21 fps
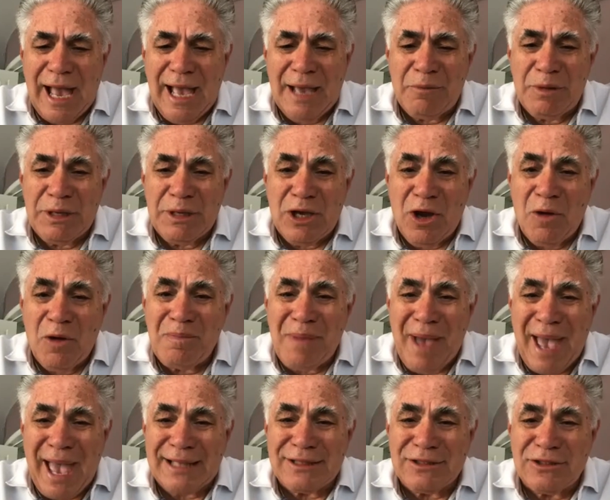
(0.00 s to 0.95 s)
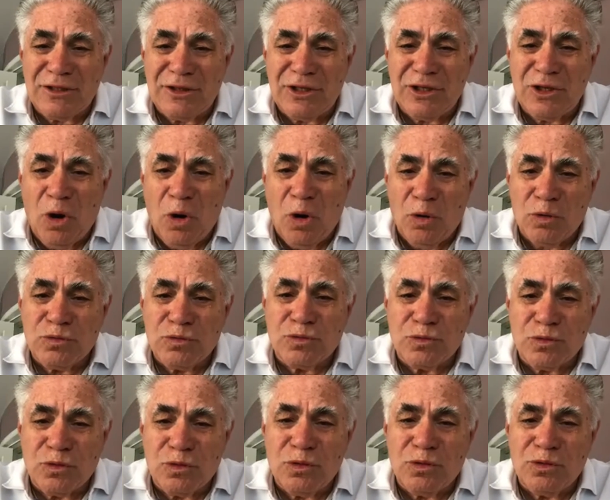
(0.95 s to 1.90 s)
We go back to the old
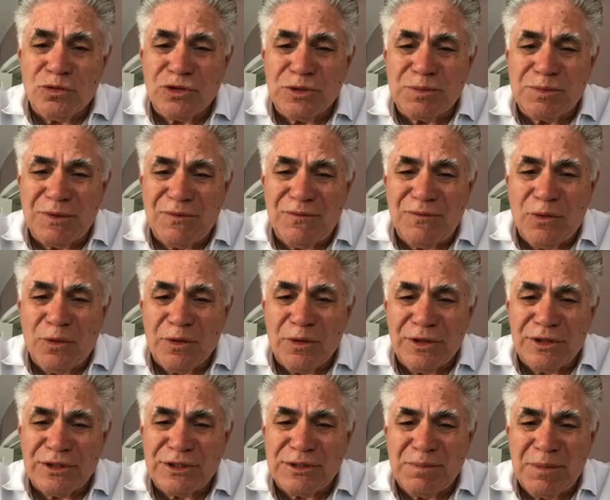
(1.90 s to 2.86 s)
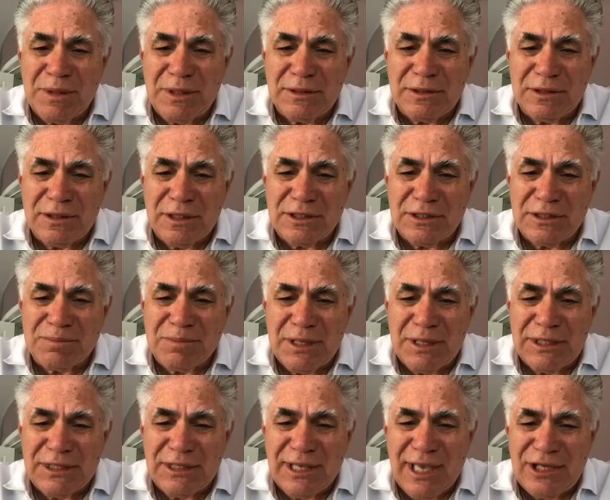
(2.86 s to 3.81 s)
rules before this
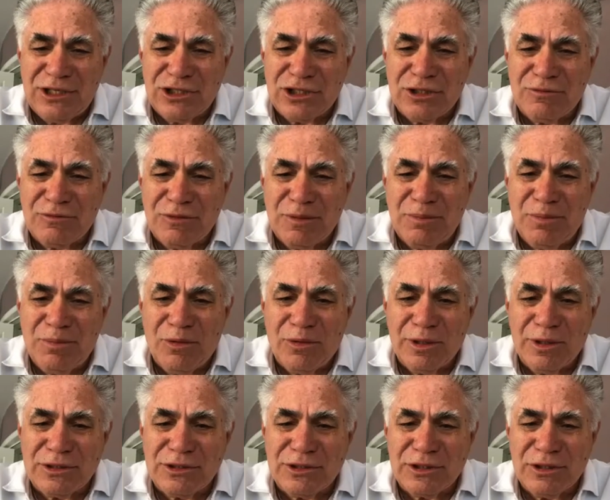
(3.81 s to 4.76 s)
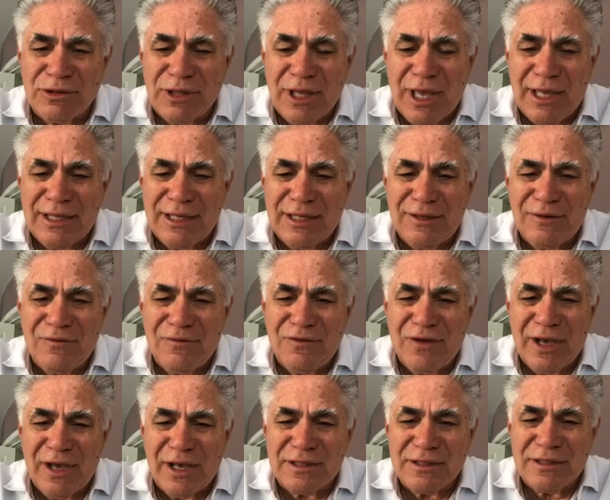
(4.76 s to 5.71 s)
mitigation report, so that
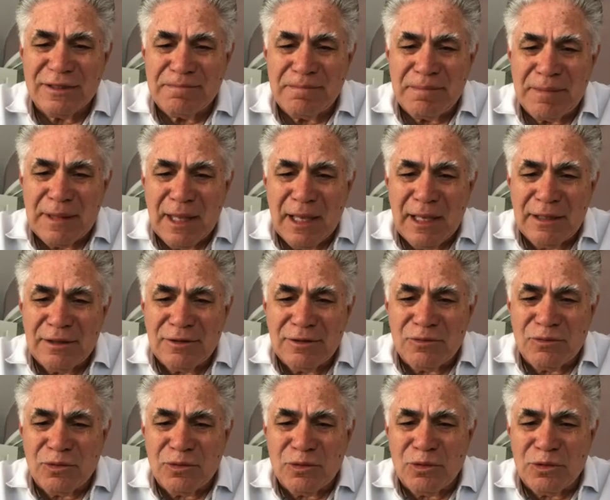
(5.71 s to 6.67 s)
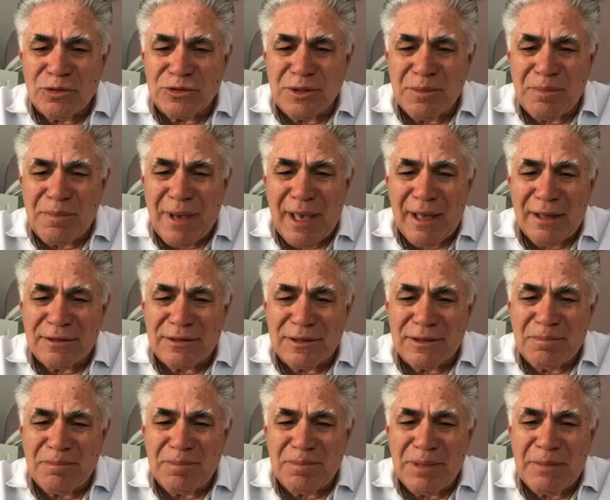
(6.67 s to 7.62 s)
affects the rules about
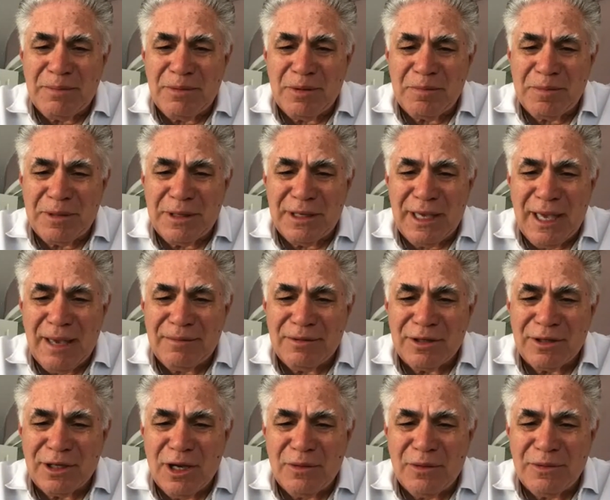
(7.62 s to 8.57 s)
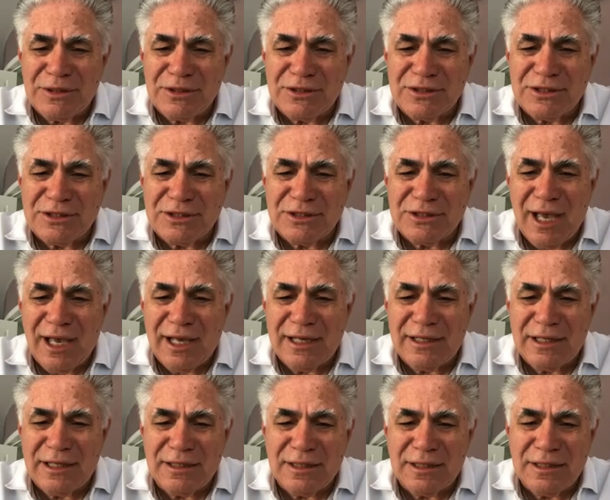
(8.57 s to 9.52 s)
people being able to go inside
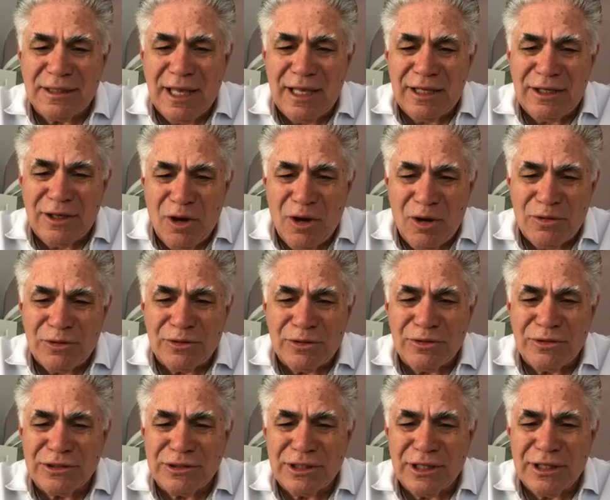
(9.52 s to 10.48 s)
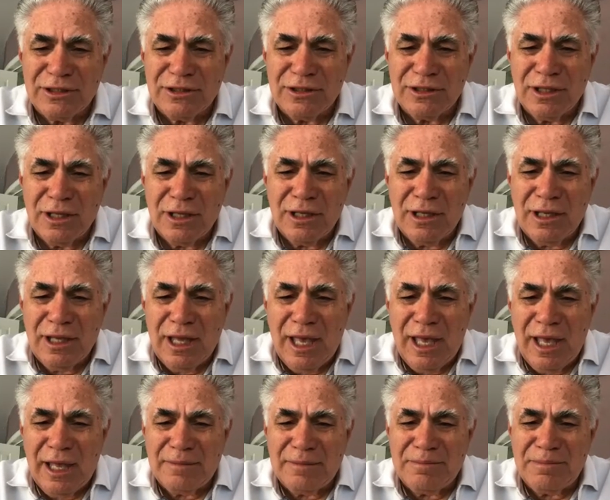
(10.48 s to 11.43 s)
and owners and
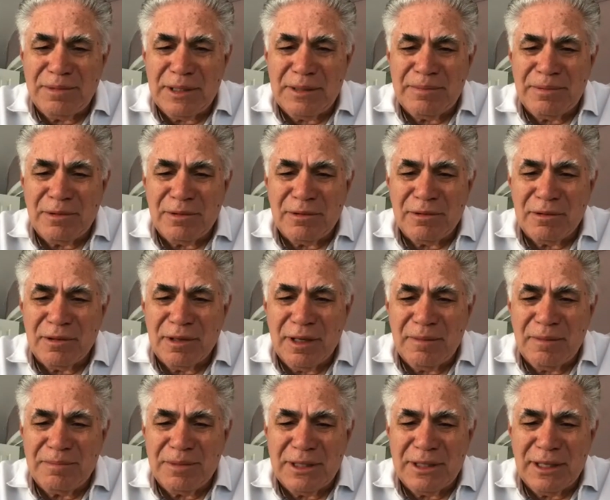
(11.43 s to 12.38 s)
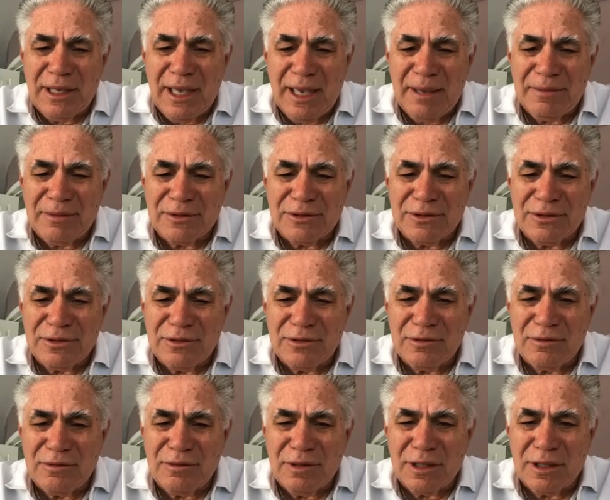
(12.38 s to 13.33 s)
people being able
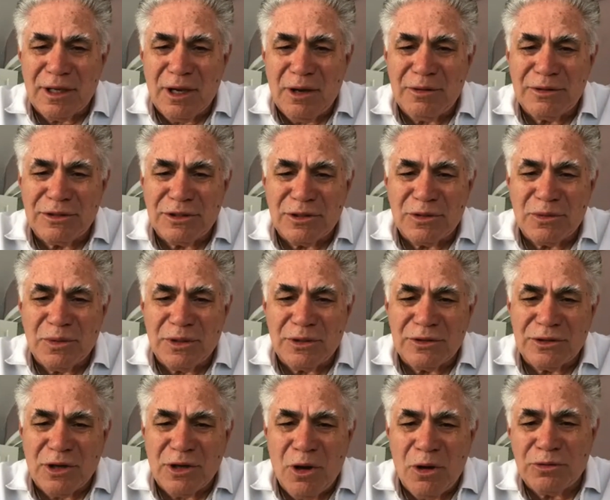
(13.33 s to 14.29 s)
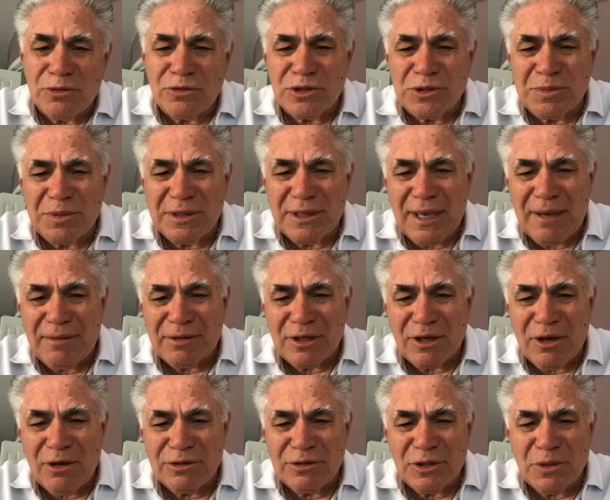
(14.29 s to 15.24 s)
to go into the winners, owners being able to
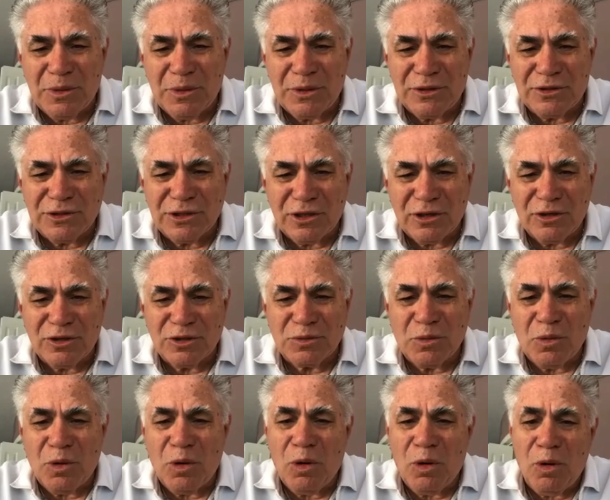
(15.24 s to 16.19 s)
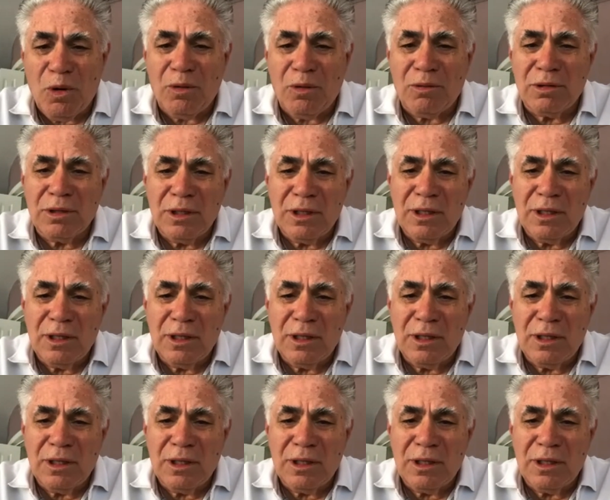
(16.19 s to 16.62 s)
go in the winner's circles, all